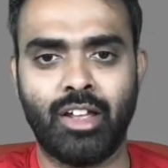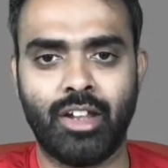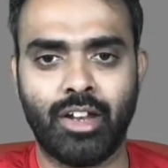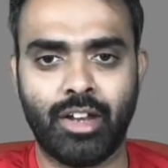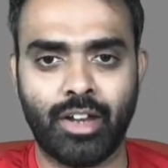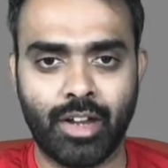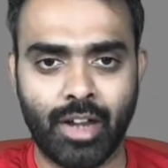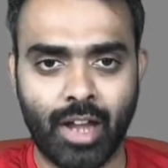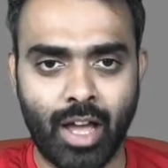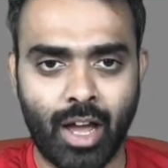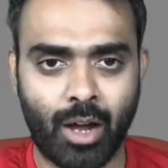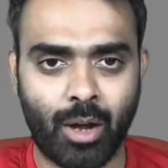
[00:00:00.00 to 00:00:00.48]

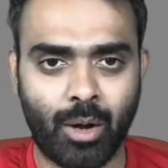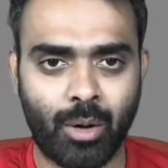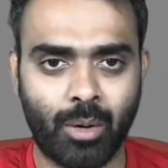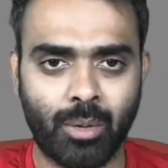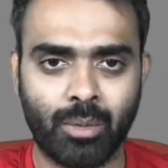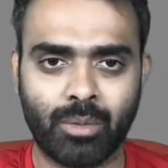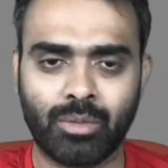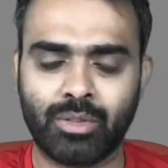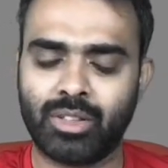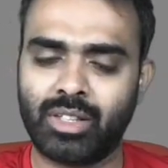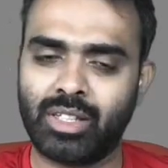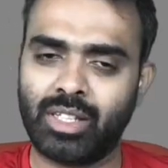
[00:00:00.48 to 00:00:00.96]

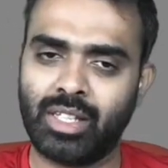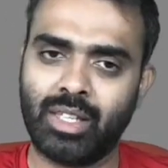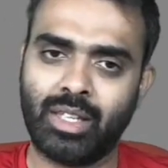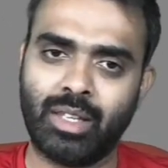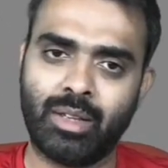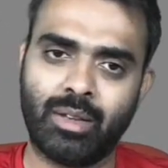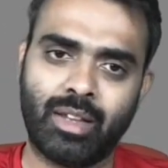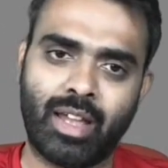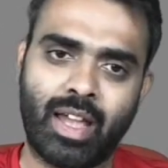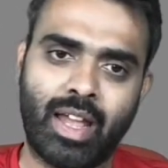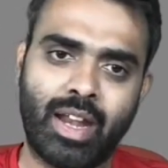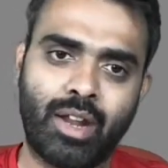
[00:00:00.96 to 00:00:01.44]
Now the
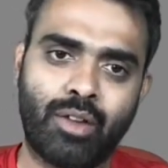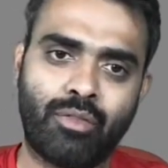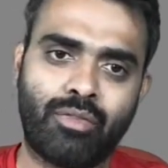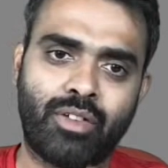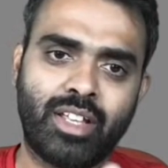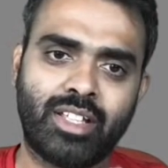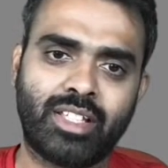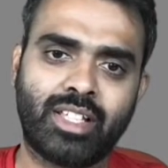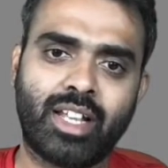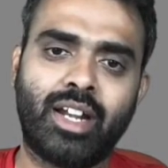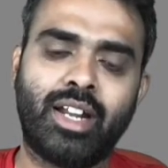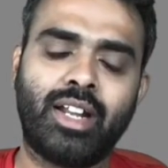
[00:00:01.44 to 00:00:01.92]
NFT
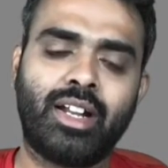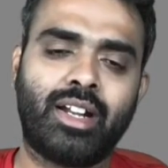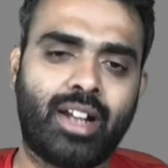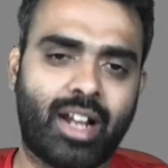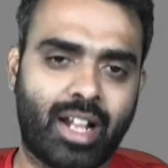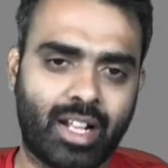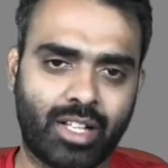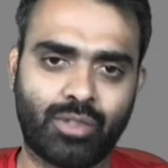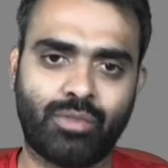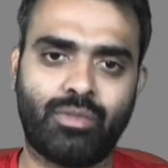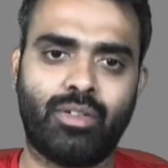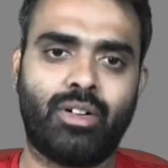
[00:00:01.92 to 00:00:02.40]
is getting
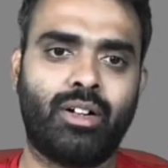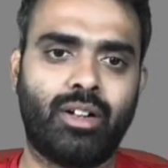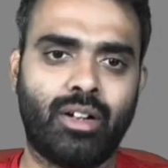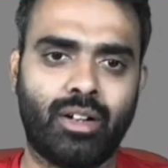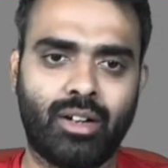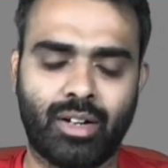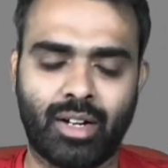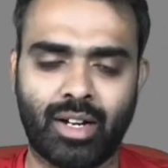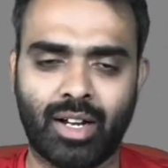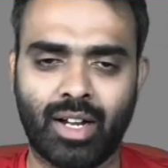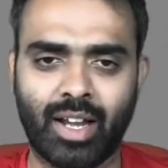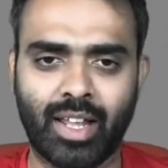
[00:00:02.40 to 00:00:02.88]
transferred,
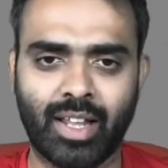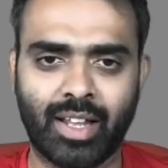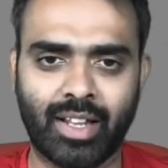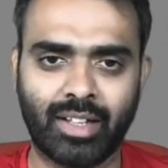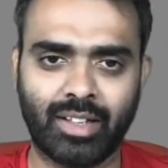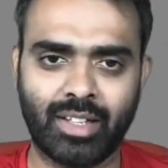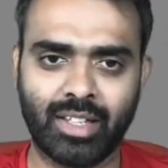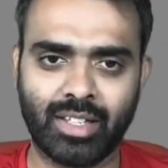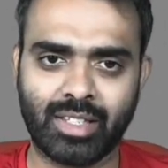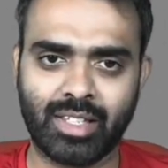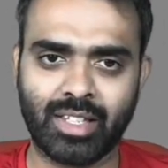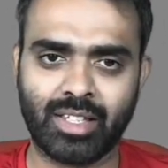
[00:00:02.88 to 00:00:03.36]
right? Like
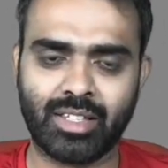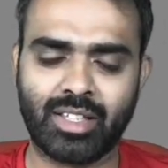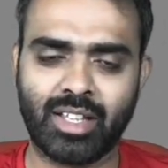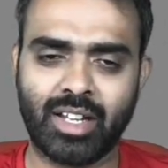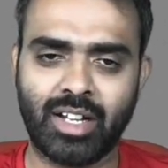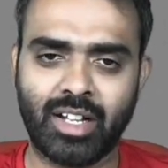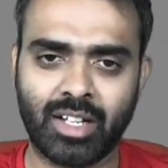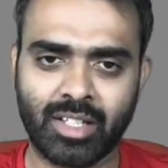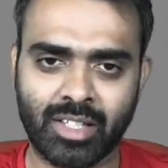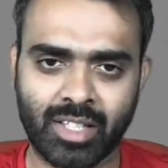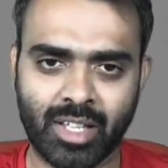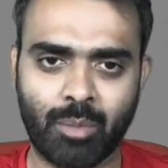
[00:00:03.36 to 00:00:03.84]
this is the
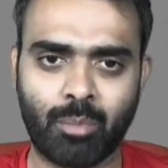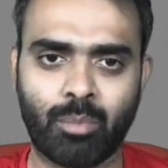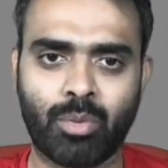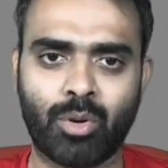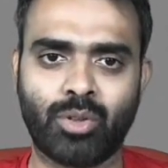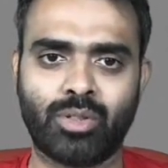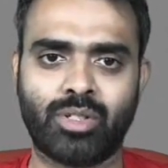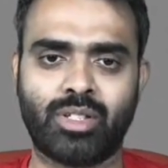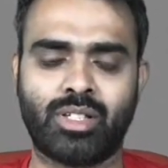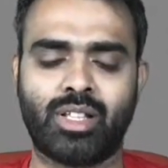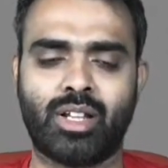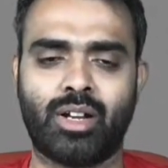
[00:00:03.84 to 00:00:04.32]
intercept
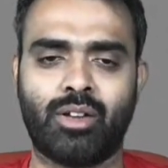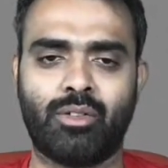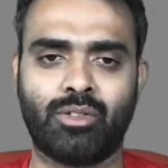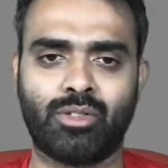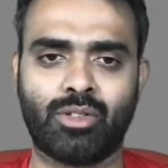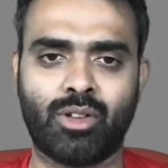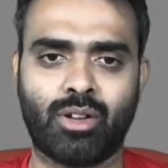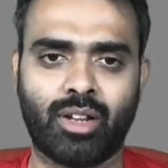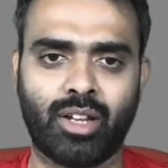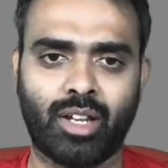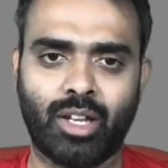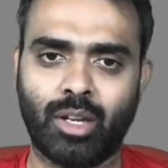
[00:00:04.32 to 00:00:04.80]
process that I was
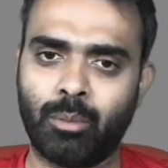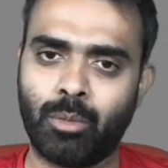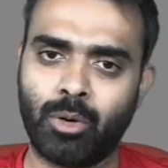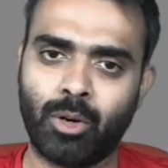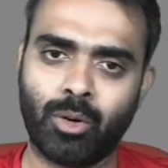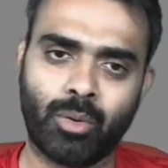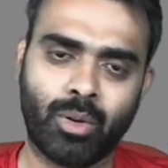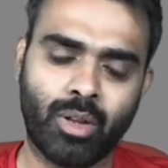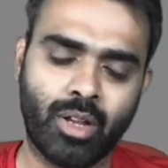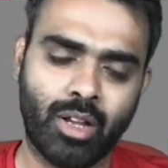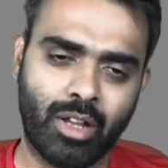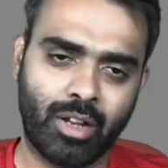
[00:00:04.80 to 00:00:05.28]
talking
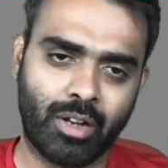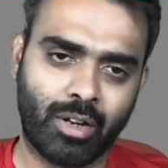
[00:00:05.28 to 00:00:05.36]
about.